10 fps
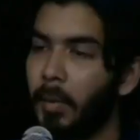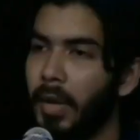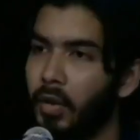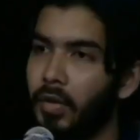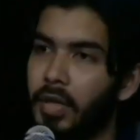
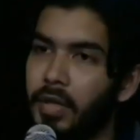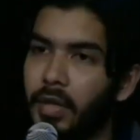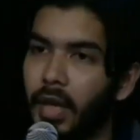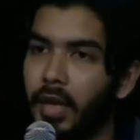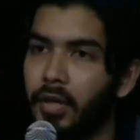comment on
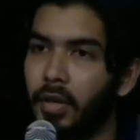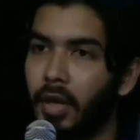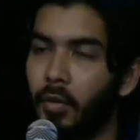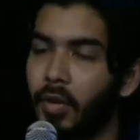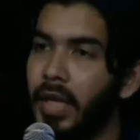this, and
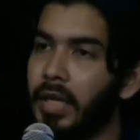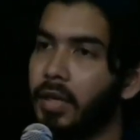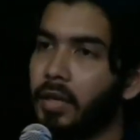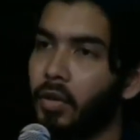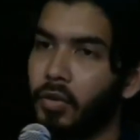I would like
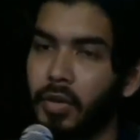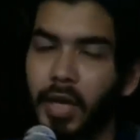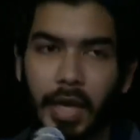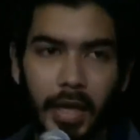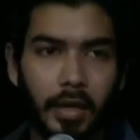Dr.
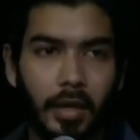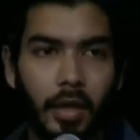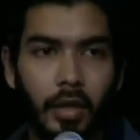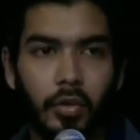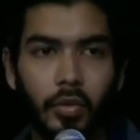Naik
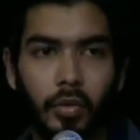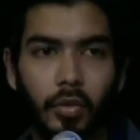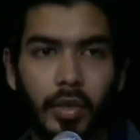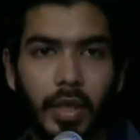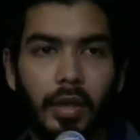
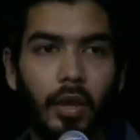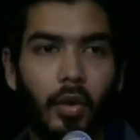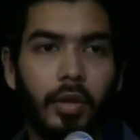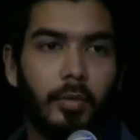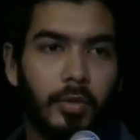to tell
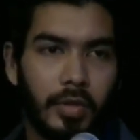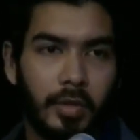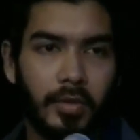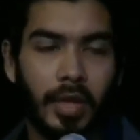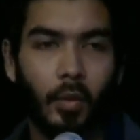all the
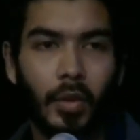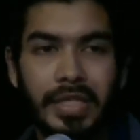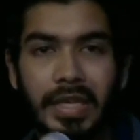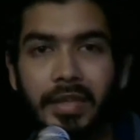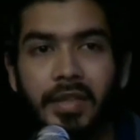Muslims that
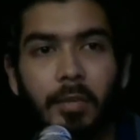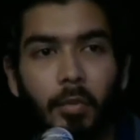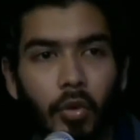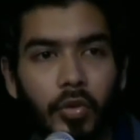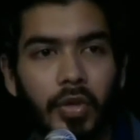which is the
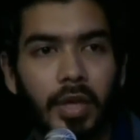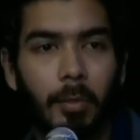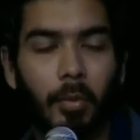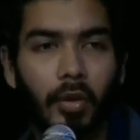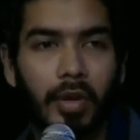most
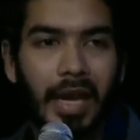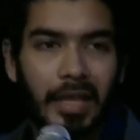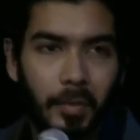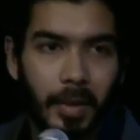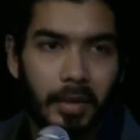important
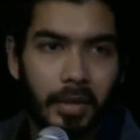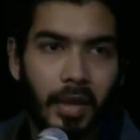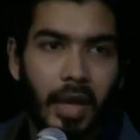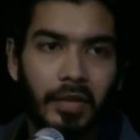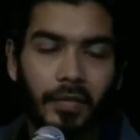aspect
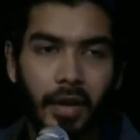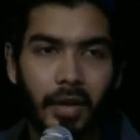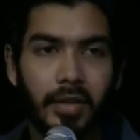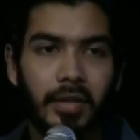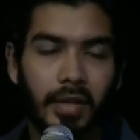as far
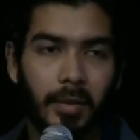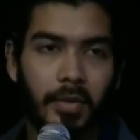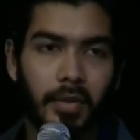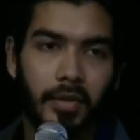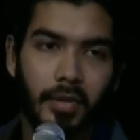as Islam
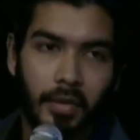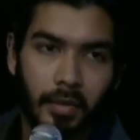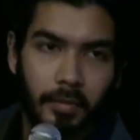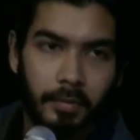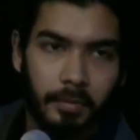is concerned.